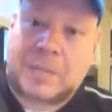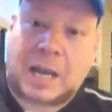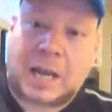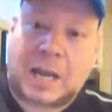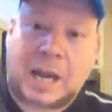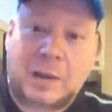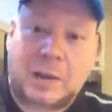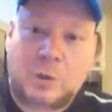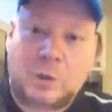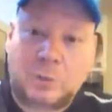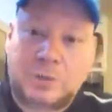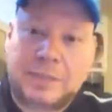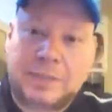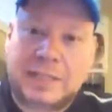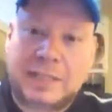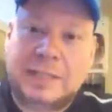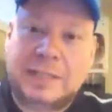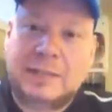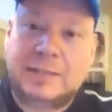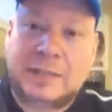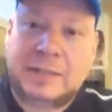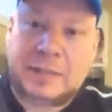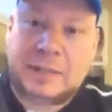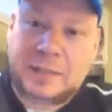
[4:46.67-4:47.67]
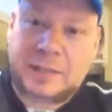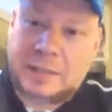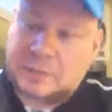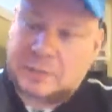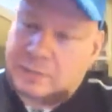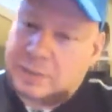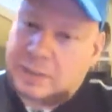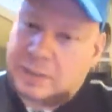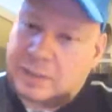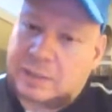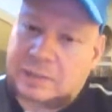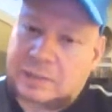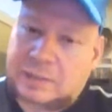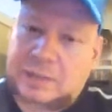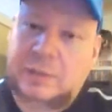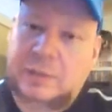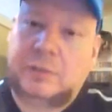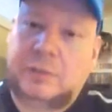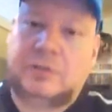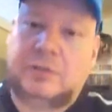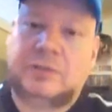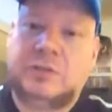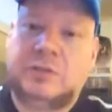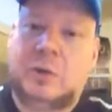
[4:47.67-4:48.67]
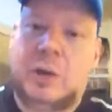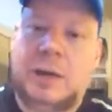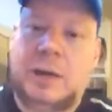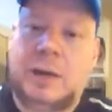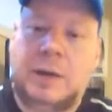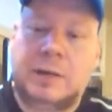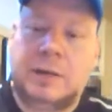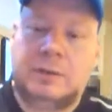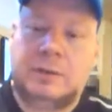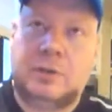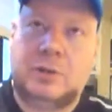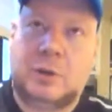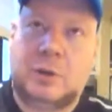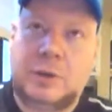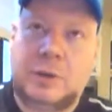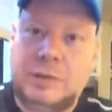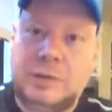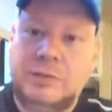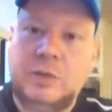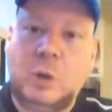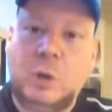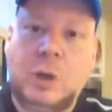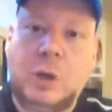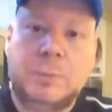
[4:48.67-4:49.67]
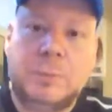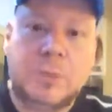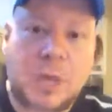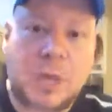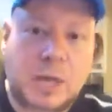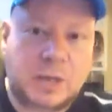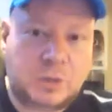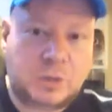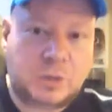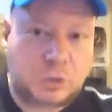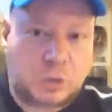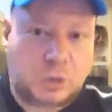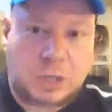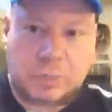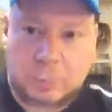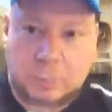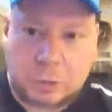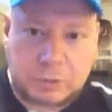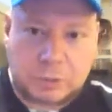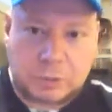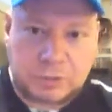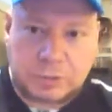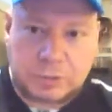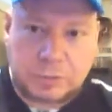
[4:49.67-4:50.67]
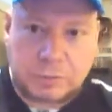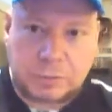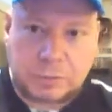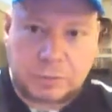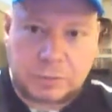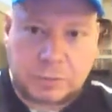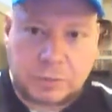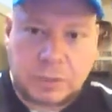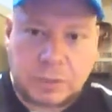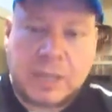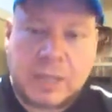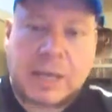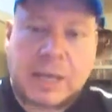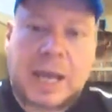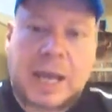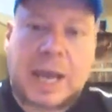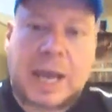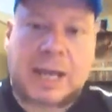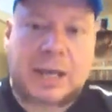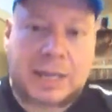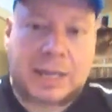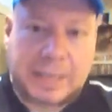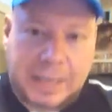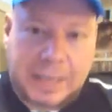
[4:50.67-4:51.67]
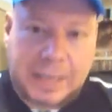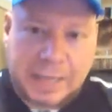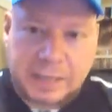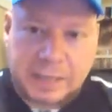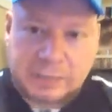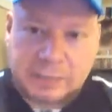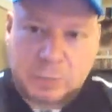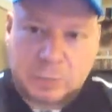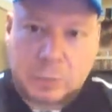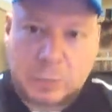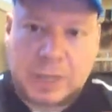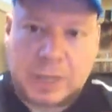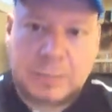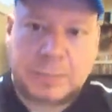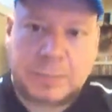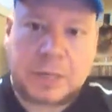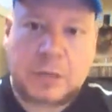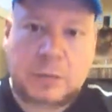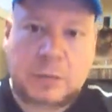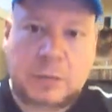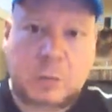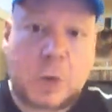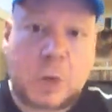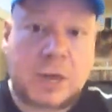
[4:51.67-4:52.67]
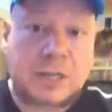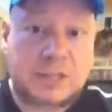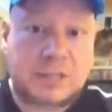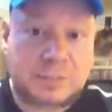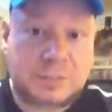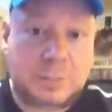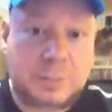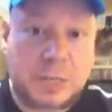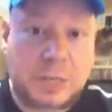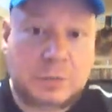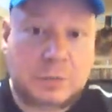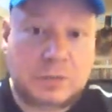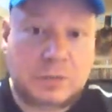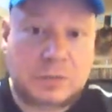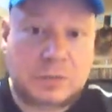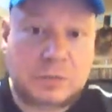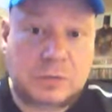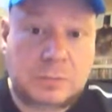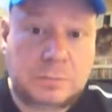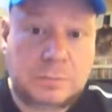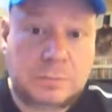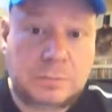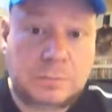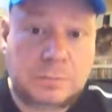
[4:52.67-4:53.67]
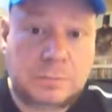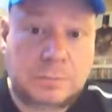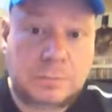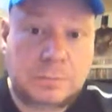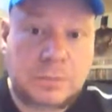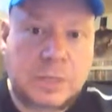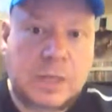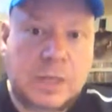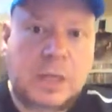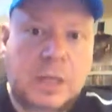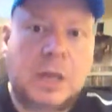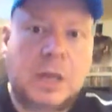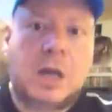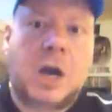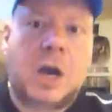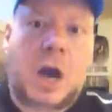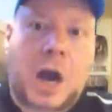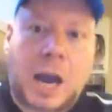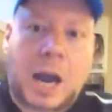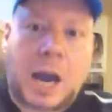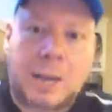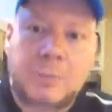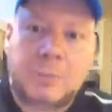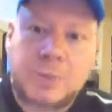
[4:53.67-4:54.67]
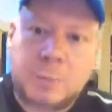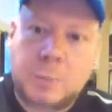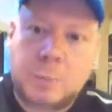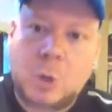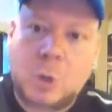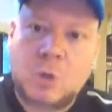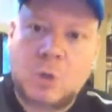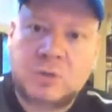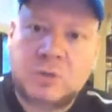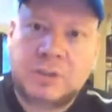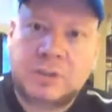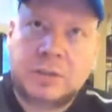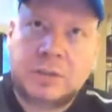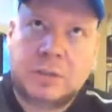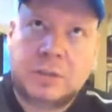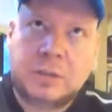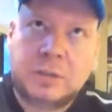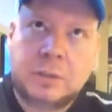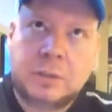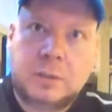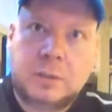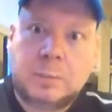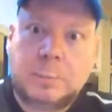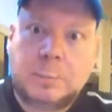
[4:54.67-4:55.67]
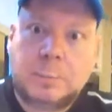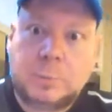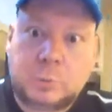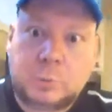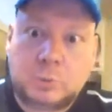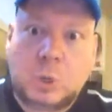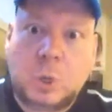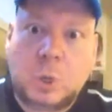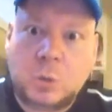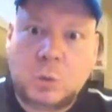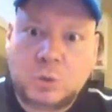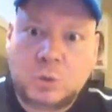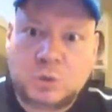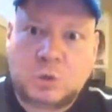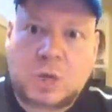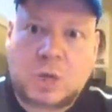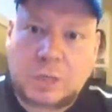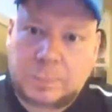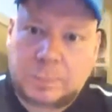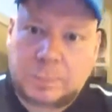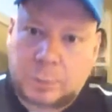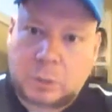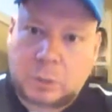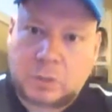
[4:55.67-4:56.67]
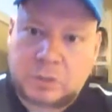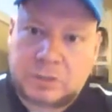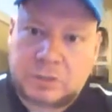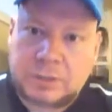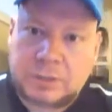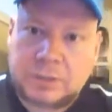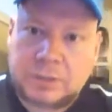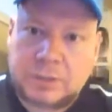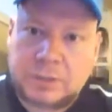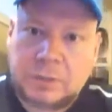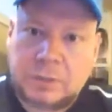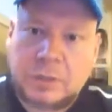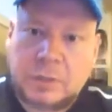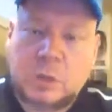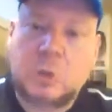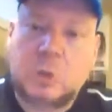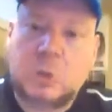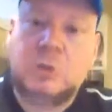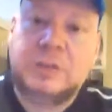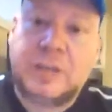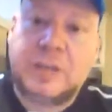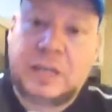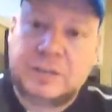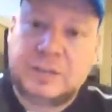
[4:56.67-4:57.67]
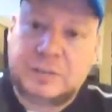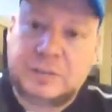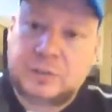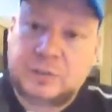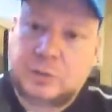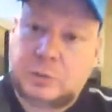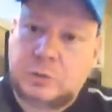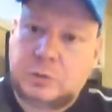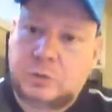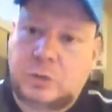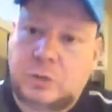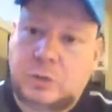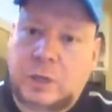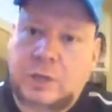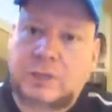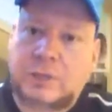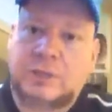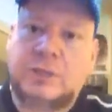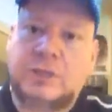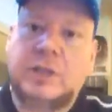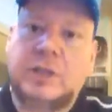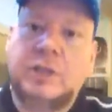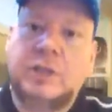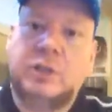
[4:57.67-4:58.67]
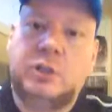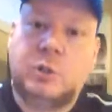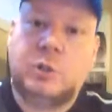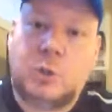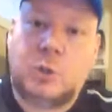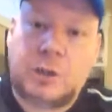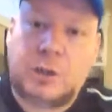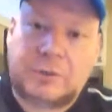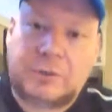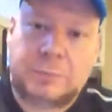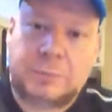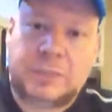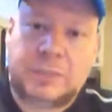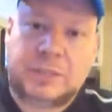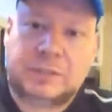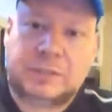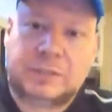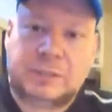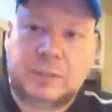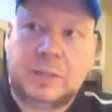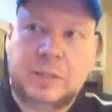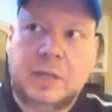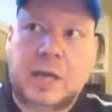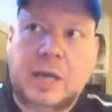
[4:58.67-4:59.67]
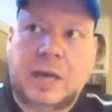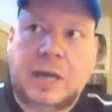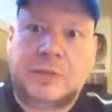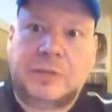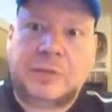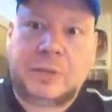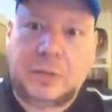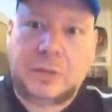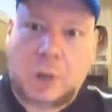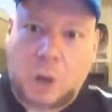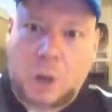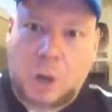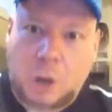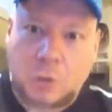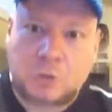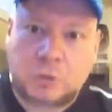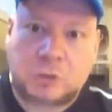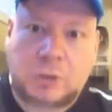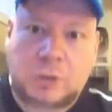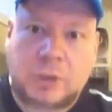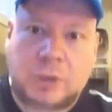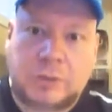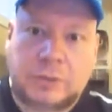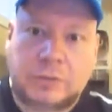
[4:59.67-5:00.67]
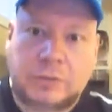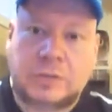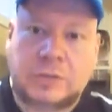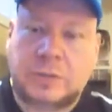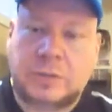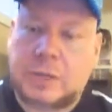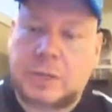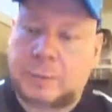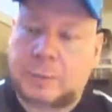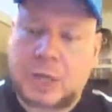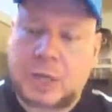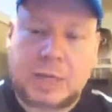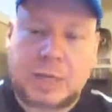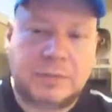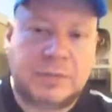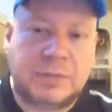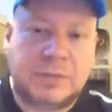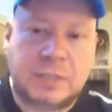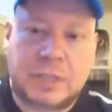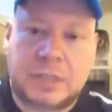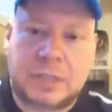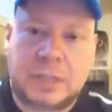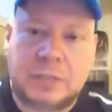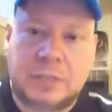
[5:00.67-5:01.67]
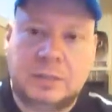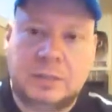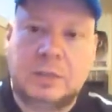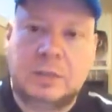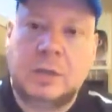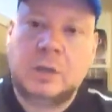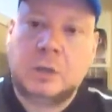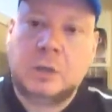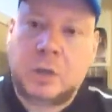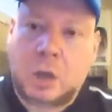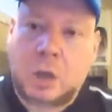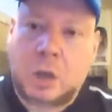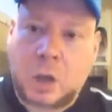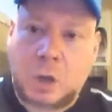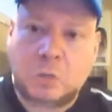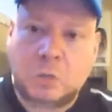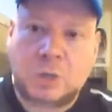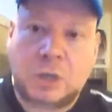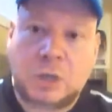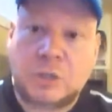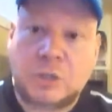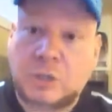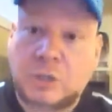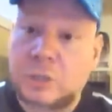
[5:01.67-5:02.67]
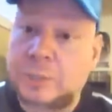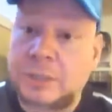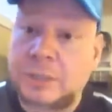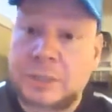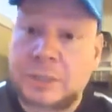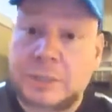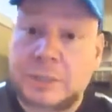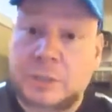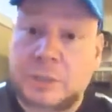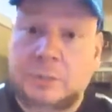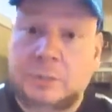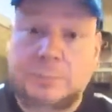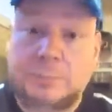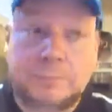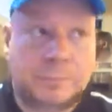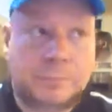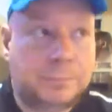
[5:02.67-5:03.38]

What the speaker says: I don't need the excuse. So even though I'm not a drug person, and I hate the way marijuana smells, I'm the most pro-drug person who doesn't do drugs you'll ever meet. I think all drugs, I'm not even kidding, all drugs should be legal.